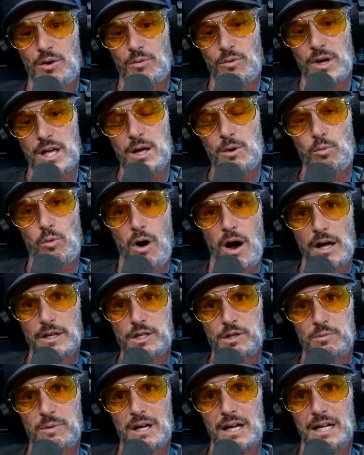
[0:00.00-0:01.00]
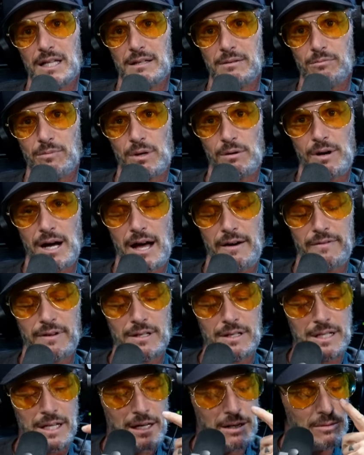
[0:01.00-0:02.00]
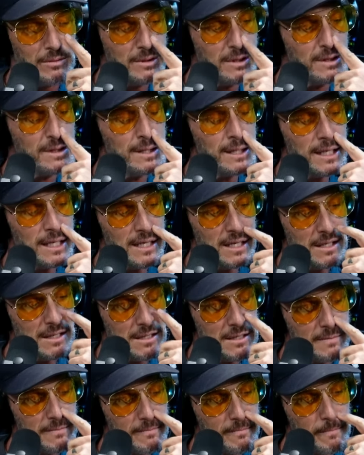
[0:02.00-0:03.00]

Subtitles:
He watched me and we were having dinner with the kids.